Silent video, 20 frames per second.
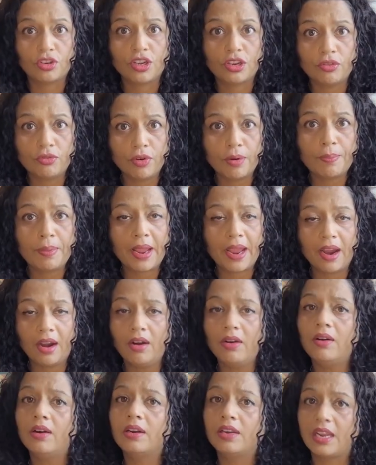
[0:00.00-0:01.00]
you
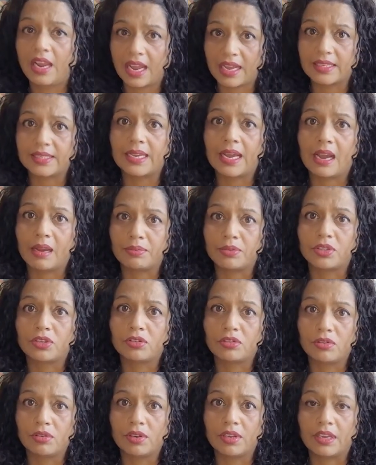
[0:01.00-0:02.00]
repair? Yes,
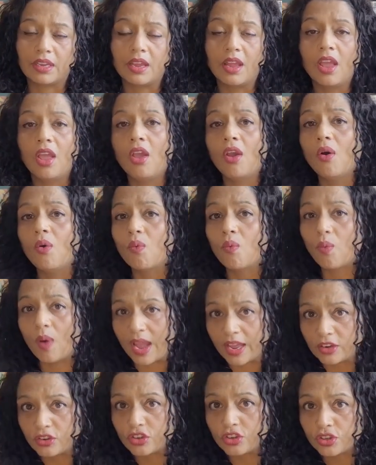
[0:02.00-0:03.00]
absolutely.
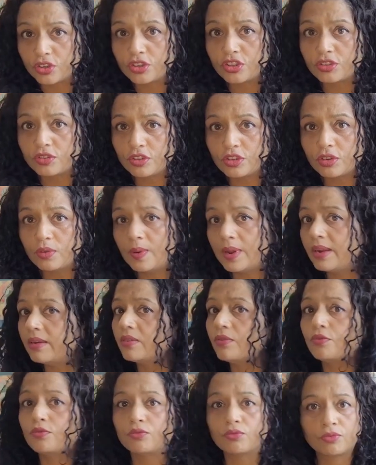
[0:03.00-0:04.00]
When should you do it?
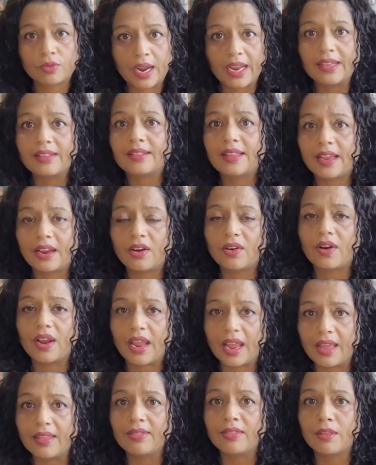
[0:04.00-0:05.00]
Right there in